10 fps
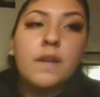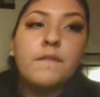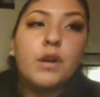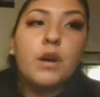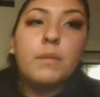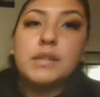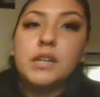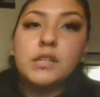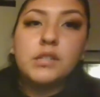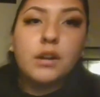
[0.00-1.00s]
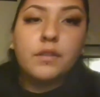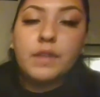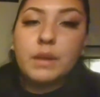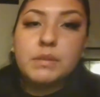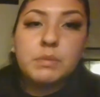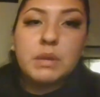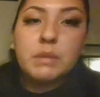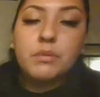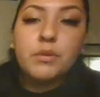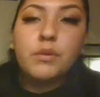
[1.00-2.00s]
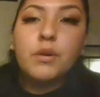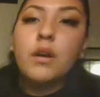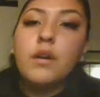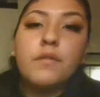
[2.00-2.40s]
for all my TikTok famous people,